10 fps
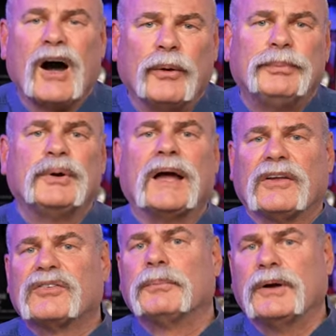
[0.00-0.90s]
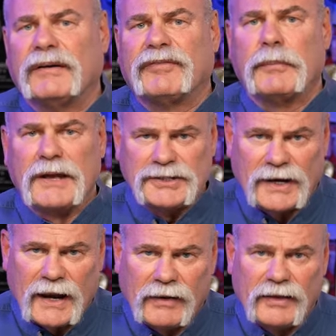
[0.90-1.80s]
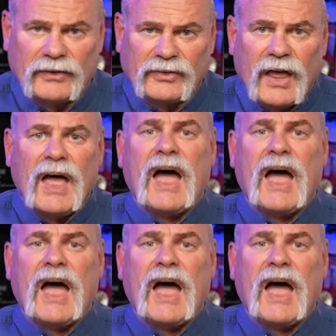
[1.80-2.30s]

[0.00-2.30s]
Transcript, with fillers: I hope you got some good information out of this.